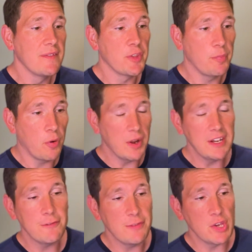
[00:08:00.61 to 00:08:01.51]
the
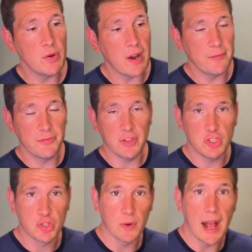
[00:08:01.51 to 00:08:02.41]
point of view of the
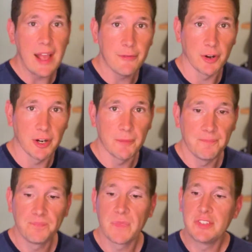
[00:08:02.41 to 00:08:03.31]
driver.
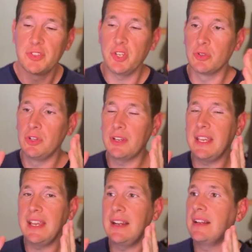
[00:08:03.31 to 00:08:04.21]
So you're
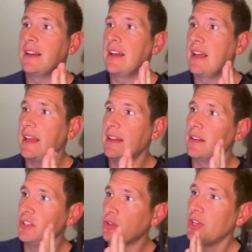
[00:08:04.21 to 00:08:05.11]
looking
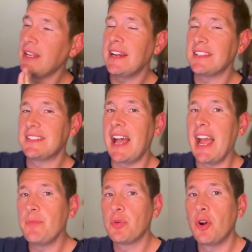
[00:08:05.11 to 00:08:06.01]
you're looking at a
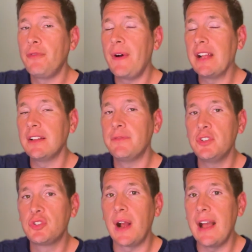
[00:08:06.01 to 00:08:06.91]
side profile of
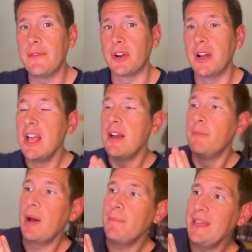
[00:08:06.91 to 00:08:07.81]
the driver,
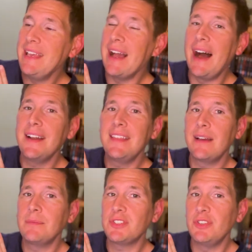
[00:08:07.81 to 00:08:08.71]
but beyond
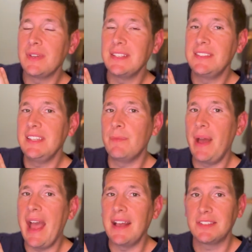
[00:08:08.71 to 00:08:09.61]
them, so you can see the
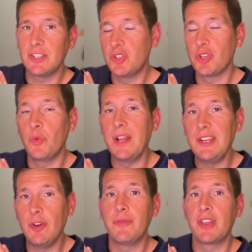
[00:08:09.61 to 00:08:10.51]
passenger
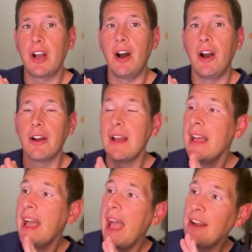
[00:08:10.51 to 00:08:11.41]
window of the car,
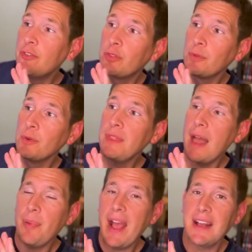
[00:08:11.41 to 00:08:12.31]
and through
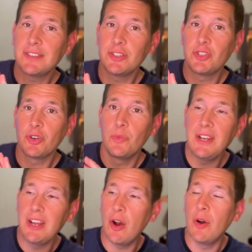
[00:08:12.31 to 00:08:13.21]
that passenger
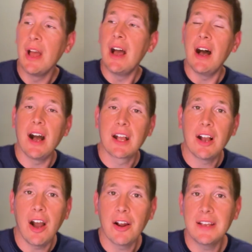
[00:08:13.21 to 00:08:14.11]
window a
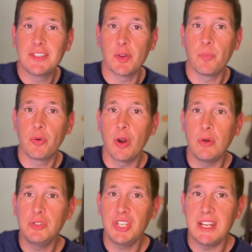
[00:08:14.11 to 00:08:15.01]
car is
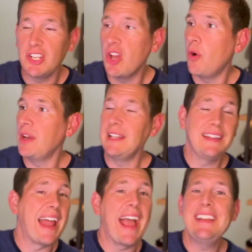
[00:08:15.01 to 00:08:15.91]
approaching
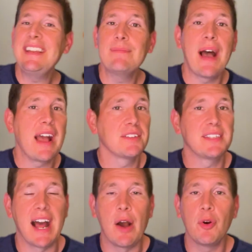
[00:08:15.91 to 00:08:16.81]
going ninety miles
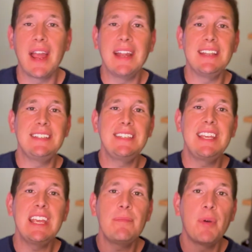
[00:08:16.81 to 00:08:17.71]
an hour, and it
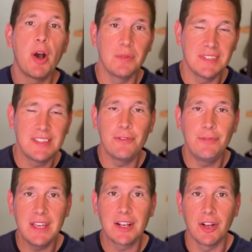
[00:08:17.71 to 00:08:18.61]
T-bones the
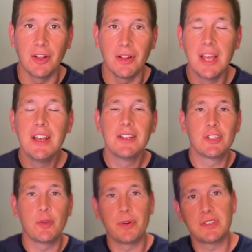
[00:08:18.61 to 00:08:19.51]
vehicle.
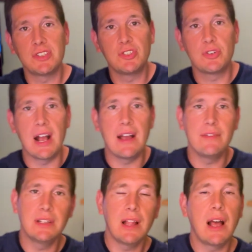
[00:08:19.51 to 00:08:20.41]
So the person's
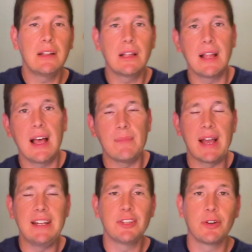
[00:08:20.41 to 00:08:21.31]
driving, la la la,
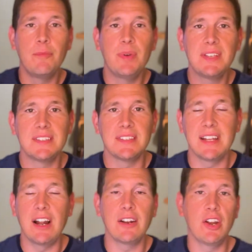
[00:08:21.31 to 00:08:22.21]
minding their own business,
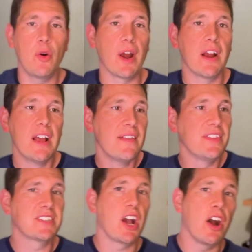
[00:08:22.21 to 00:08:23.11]
and out of nowhere,
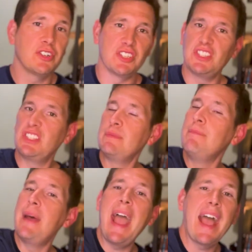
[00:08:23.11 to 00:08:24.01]
this car just
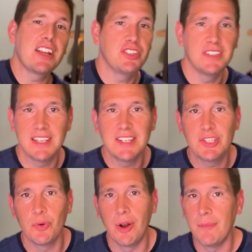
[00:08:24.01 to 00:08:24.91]
smashes
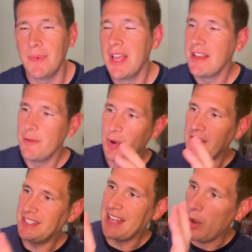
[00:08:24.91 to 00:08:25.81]
into them.
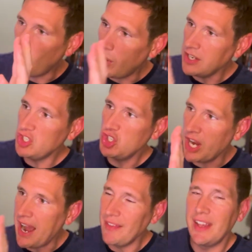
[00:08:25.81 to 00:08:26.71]
But it's that one
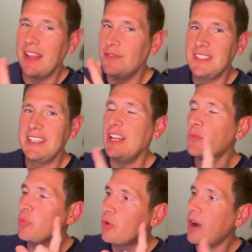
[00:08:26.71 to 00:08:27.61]
shot that I've seen
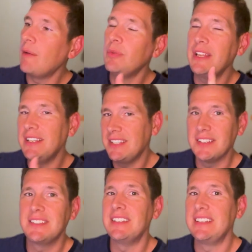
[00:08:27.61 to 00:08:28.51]
probably a
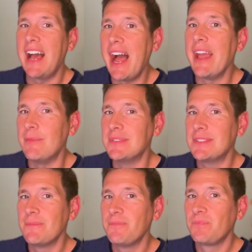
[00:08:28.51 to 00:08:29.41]
dozen
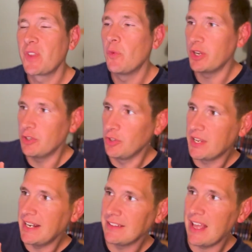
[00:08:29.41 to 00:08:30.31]
times where you're
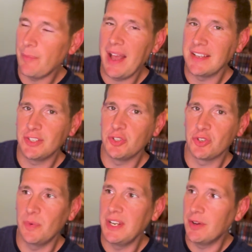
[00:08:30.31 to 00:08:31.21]
looking out that
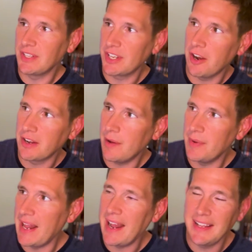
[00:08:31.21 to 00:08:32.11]
passenger window at the car
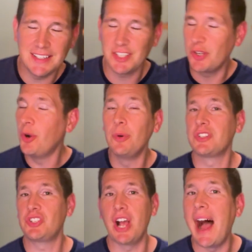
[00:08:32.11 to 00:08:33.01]
coming at it. It's a cool
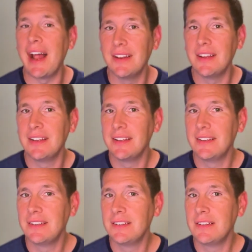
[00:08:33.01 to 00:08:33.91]
shot,
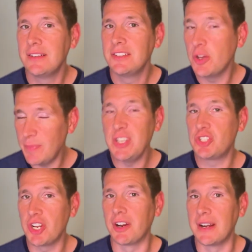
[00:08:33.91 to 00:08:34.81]
to be
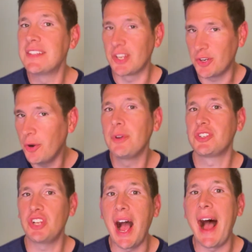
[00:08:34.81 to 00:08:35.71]
sure. It's a cool
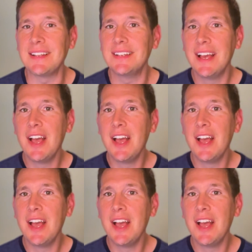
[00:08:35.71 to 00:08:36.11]
shot.